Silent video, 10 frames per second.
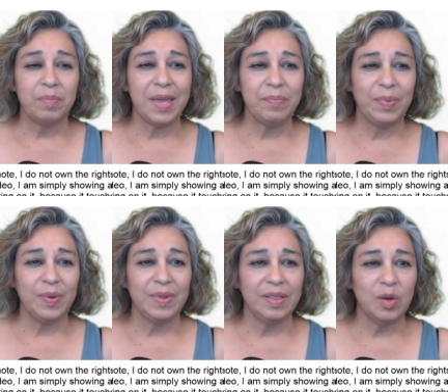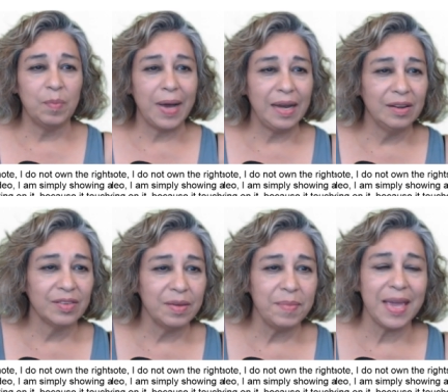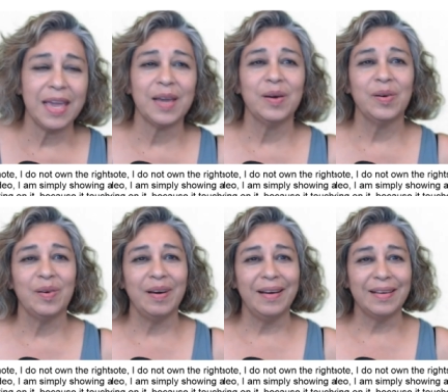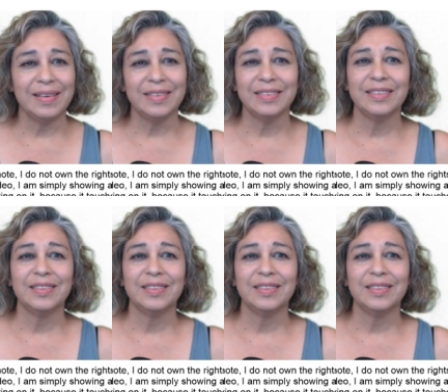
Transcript: people, Lo Malo de Mexico, uh,